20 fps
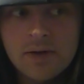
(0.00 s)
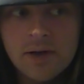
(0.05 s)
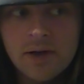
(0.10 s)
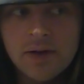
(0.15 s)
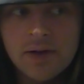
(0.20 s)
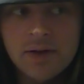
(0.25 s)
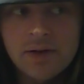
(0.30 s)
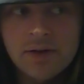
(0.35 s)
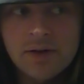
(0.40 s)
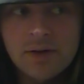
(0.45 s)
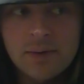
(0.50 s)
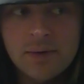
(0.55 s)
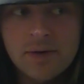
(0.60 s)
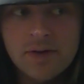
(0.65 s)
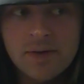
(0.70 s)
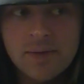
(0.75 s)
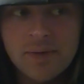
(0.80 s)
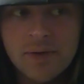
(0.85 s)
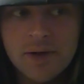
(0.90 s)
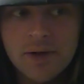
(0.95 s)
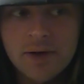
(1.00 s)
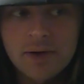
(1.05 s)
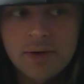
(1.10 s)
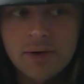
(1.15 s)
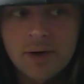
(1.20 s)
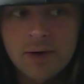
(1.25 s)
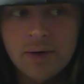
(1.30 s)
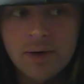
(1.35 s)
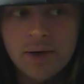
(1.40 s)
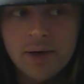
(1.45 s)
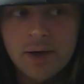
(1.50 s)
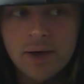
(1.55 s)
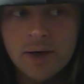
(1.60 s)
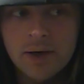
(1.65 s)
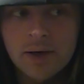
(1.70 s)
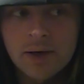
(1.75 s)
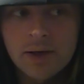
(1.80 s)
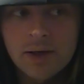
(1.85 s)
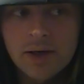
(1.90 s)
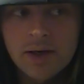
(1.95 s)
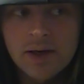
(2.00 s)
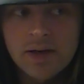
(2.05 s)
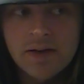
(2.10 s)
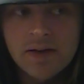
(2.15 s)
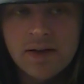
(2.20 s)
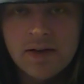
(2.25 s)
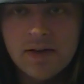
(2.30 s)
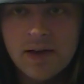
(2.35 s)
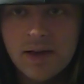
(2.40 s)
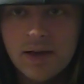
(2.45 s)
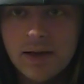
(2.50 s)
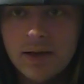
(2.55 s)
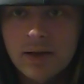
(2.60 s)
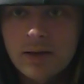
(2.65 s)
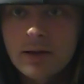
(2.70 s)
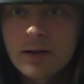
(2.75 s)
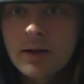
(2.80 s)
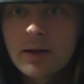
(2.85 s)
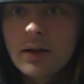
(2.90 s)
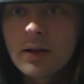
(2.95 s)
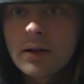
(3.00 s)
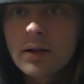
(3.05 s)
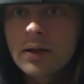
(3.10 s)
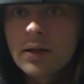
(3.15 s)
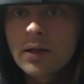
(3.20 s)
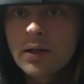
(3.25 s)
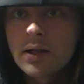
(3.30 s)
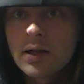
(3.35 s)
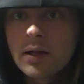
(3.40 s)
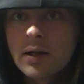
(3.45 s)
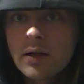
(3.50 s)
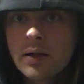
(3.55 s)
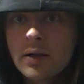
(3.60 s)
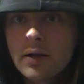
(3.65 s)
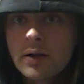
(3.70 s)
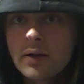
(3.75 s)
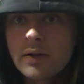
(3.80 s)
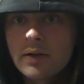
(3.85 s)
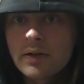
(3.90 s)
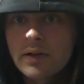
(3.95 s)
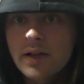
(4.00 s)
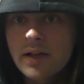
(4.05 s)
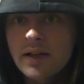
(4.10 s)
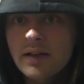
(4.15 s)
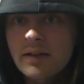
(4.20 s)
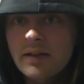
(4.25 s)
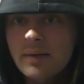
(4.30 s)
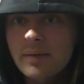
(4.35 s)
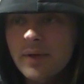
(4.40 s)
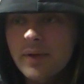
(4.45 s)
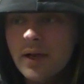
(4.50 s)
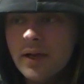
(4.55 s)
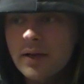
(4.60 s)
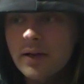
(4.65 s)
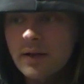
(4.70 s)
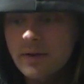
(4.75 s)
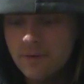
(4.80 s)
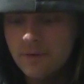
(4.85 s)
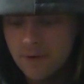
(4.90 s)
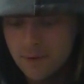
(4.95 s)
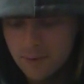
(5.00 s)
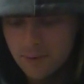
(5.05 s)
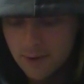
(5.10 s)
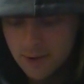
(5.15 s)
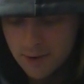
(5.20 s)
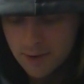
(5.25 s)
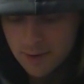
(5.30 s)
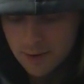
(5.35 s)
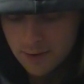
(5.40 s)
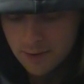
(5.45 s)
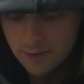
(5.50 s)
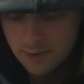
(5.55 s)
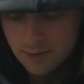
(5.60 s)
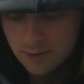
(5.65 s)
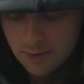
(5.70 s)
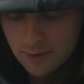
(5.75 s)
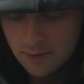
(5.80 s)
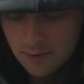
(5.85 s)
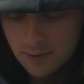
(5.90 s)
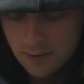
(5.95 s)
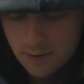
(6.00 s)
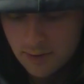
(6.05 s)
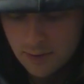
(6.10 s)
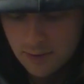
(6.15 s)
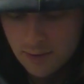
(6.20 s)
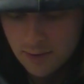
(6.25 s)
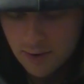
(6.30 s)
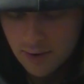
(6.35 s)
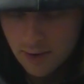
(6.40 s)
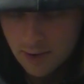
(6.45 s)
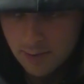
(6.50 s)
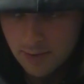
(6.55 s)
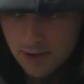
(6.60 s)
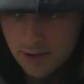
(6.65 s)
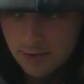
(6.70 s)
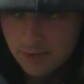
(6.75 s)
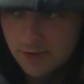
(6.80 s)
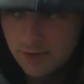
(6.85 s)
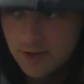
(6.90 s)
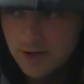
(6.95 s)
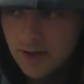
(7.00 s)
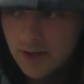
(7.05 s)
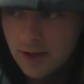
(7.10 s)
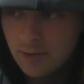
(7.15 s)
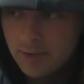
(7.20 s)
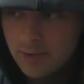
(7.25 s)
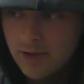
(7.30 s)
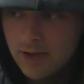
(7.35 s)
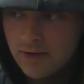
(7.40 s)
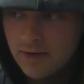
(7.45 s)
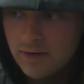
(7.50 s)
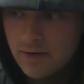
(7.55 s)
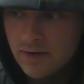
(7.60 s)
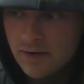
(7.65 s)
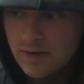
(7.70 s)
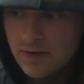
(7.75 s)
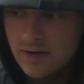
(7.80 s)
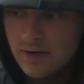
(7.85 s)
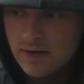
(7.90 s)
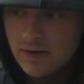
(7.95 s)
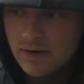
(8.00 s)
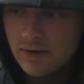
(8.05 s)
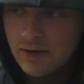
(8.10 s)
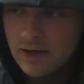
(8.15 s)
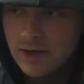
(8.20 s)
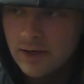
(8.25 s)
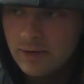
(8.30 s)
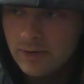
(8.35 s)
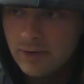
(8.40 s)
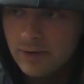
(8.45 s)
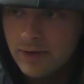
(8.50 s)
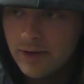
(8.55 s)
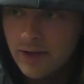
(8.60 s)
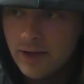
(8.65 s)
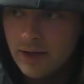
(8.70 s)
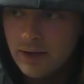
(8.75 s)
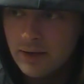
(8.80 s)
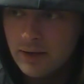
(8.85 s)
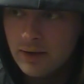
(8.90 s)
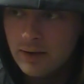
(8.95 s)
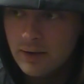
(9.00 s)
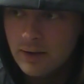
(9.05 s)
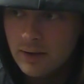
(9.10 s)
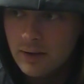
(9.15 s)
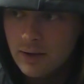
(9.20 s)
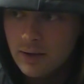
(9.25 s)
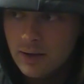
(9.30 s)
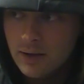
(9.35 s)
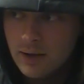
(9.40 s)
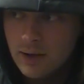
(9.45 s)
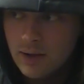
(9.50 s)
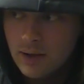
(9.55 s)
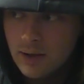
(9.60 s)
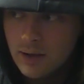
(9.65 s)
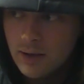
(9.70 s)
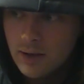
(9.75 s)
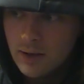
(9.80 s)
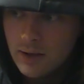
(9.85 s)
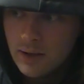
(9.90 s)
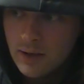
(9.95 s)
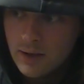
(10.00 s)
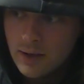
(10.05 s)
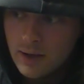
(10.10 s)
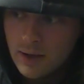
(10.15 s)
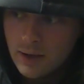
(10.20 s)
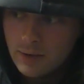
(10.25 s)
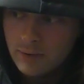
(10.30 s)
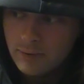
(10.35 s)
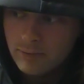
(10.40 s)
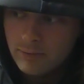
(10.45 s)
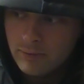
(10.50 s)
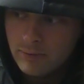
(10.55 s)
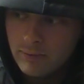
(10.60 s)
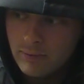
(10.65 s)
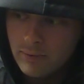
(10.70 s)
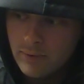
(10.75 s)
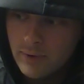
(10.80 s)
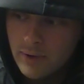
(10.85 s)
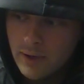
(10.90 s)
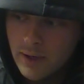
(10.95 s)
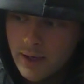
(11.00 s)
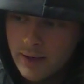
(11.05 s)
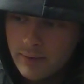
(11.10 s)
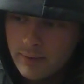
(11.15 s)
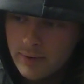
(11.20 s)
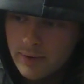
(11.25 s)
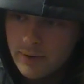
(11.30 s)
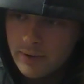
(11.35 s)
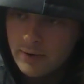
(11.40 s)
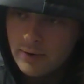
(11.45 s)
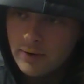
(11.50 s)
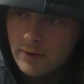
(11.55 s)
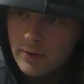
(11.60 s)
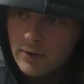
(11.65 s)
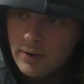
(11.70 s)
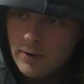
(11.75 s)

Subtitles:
There's always something new going on, and it's exciting. So that's something I definitely want to do. I don't think that'll be consistent, so I don't think I will